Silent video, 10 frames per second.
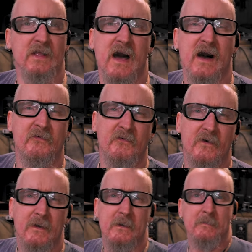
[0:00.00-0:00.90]
enough.
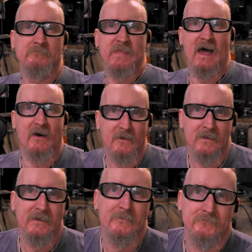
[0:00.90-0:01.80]
Now,
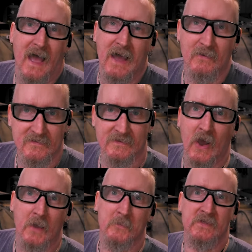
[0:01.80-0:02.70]
I was a
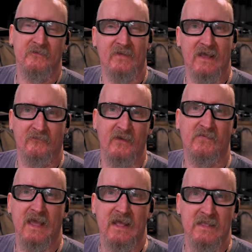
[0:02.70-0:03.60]
carpenter for like
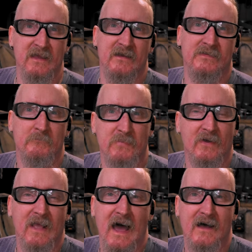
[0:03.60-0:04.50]
15 years and
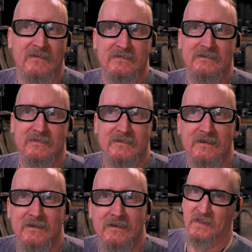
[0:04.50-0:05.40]
built houses,
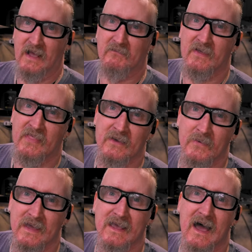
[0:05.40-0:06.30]
but everything
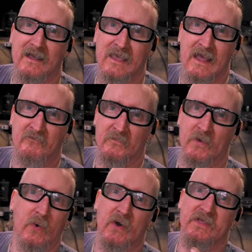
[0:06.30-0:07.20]
we got came from
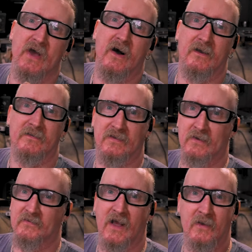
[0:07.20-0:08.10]
the wood yard, so it was